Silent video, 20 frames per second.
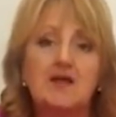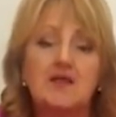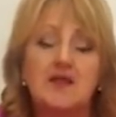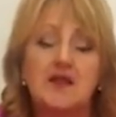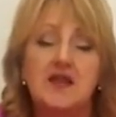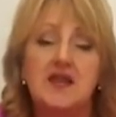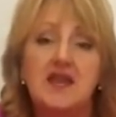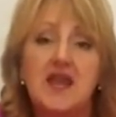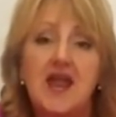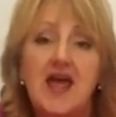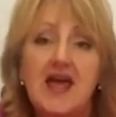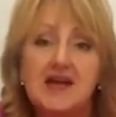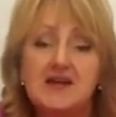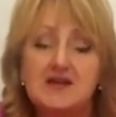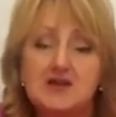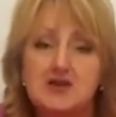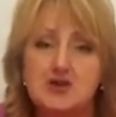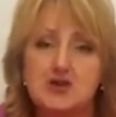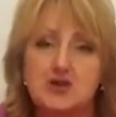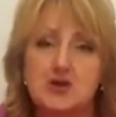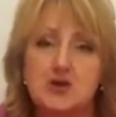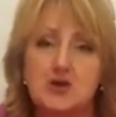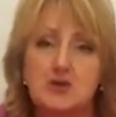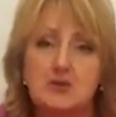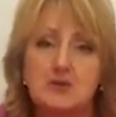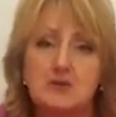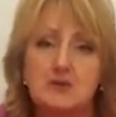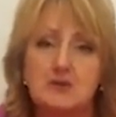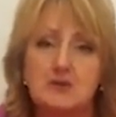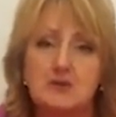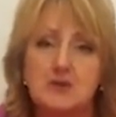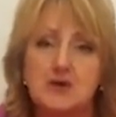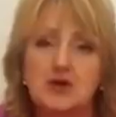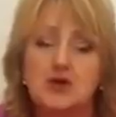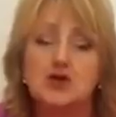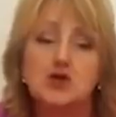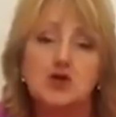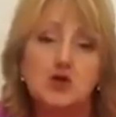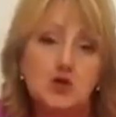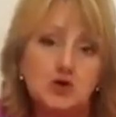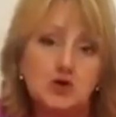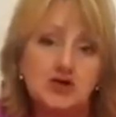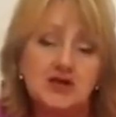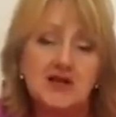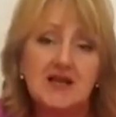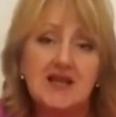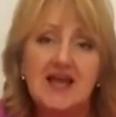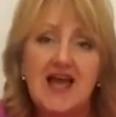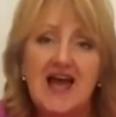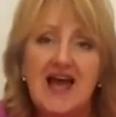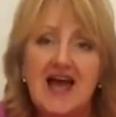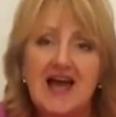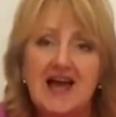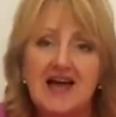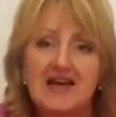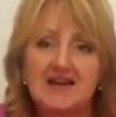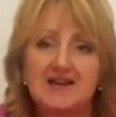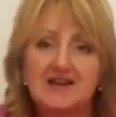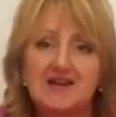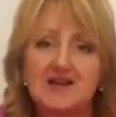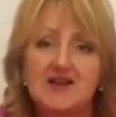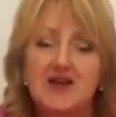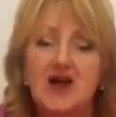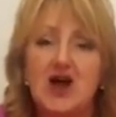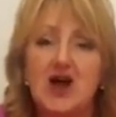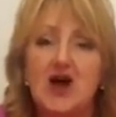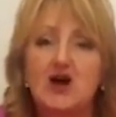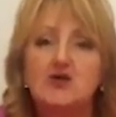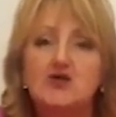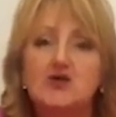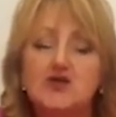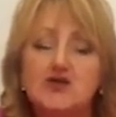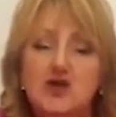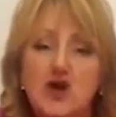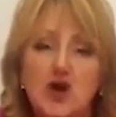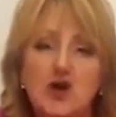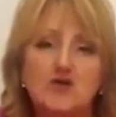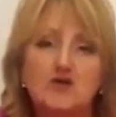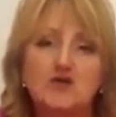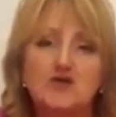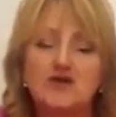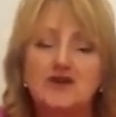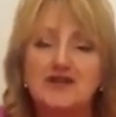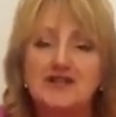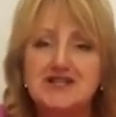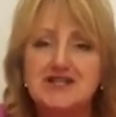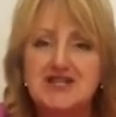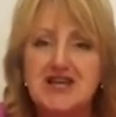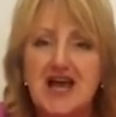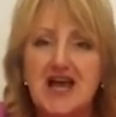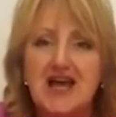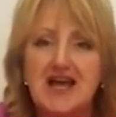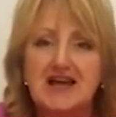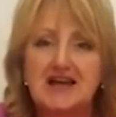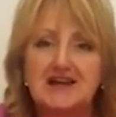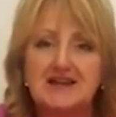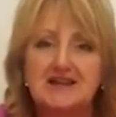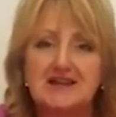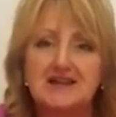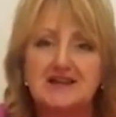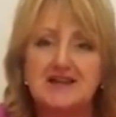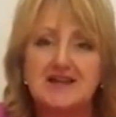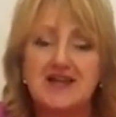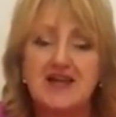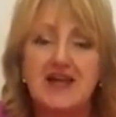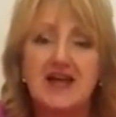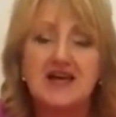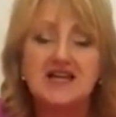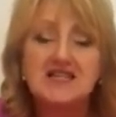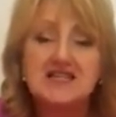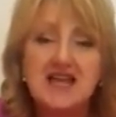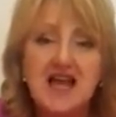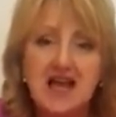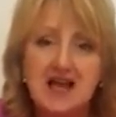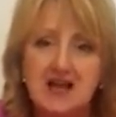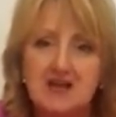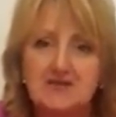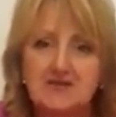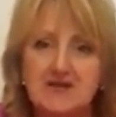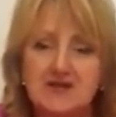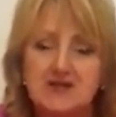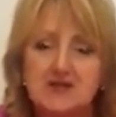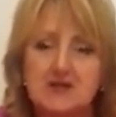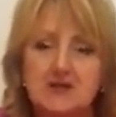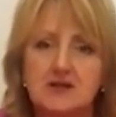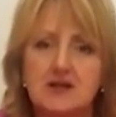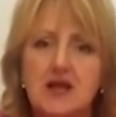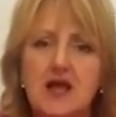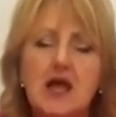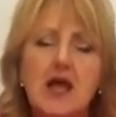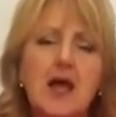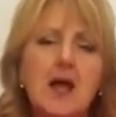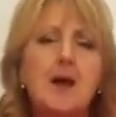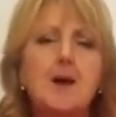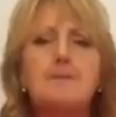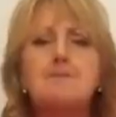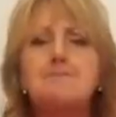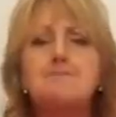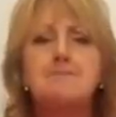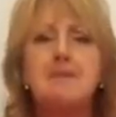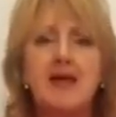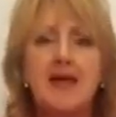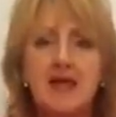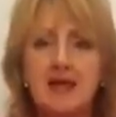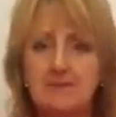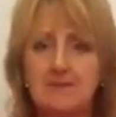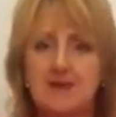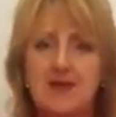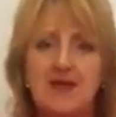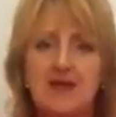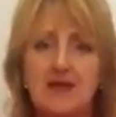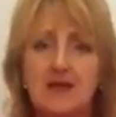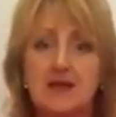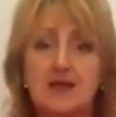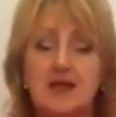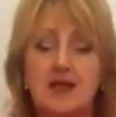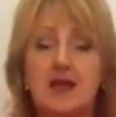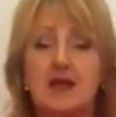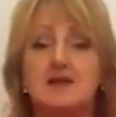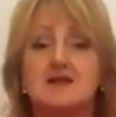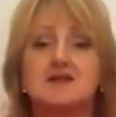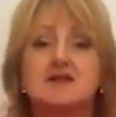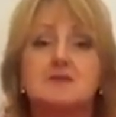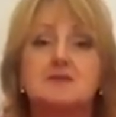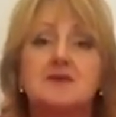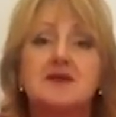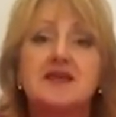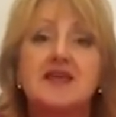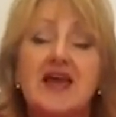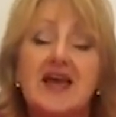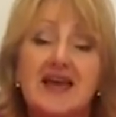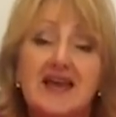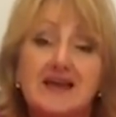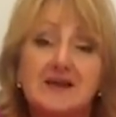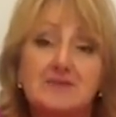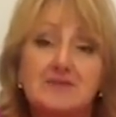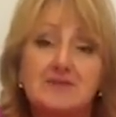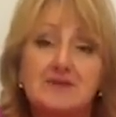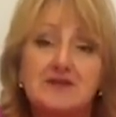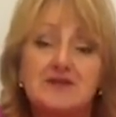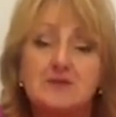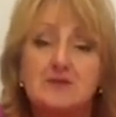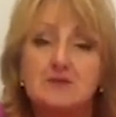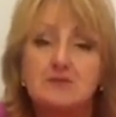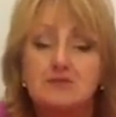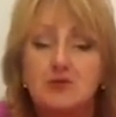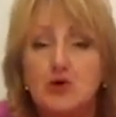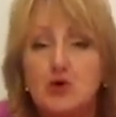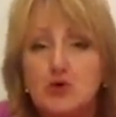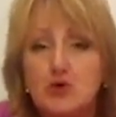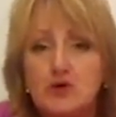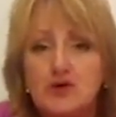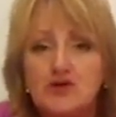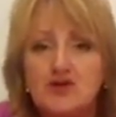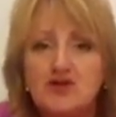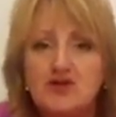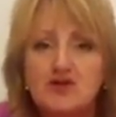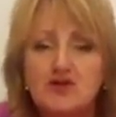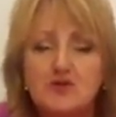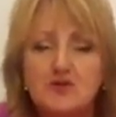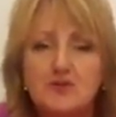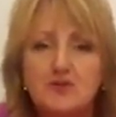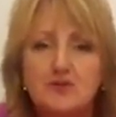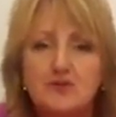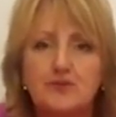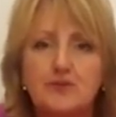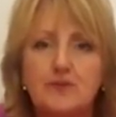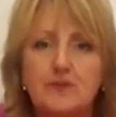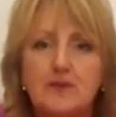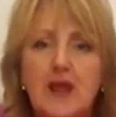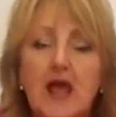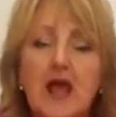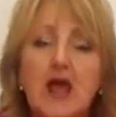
Now, the next room usually has a sofa and chairs, a television, and maybe some games and books.